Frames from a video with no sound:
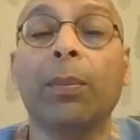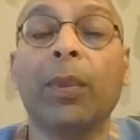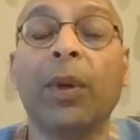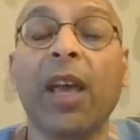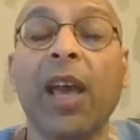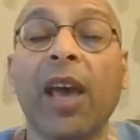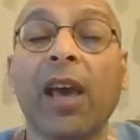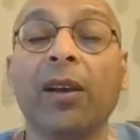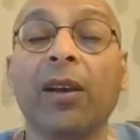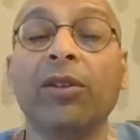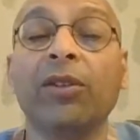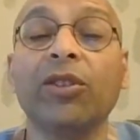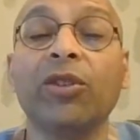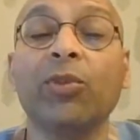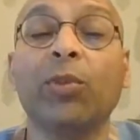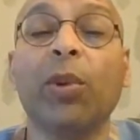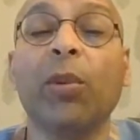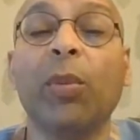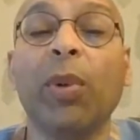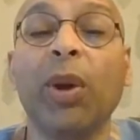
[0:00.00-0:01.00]
calories
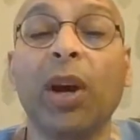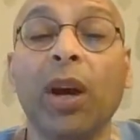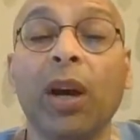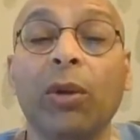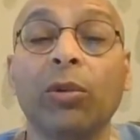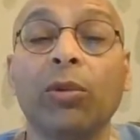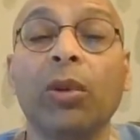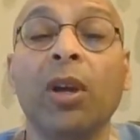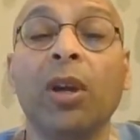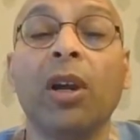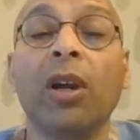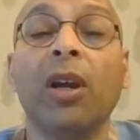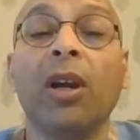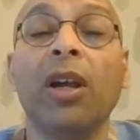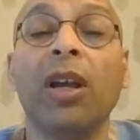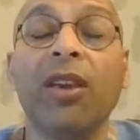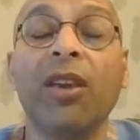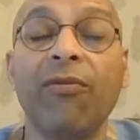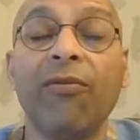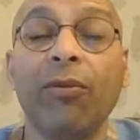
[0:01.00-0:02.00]
per pound.
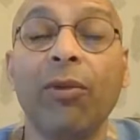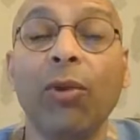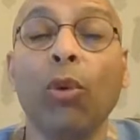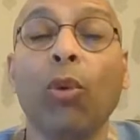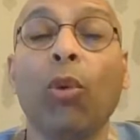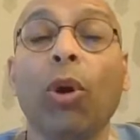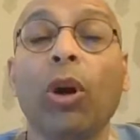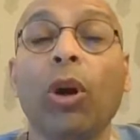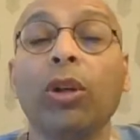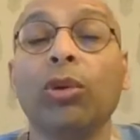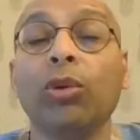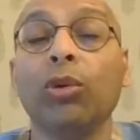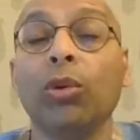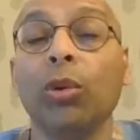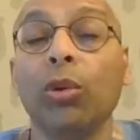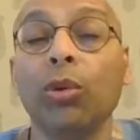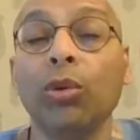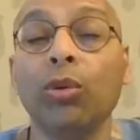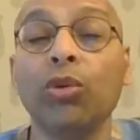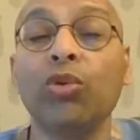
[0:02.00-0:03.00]
If you want to
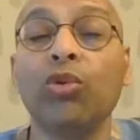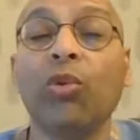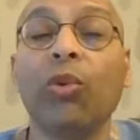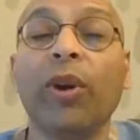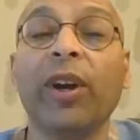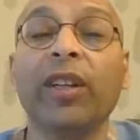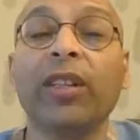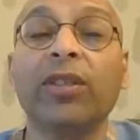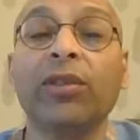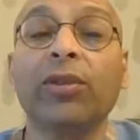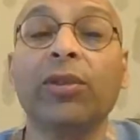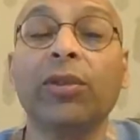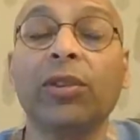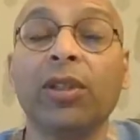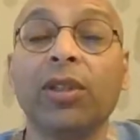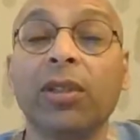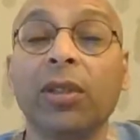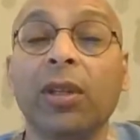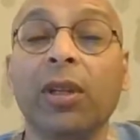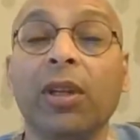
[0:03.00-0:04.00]
lose weight
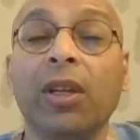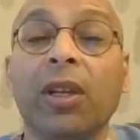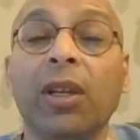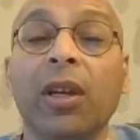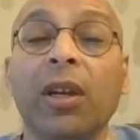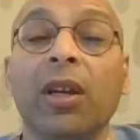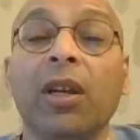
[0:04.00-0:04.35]
seriously,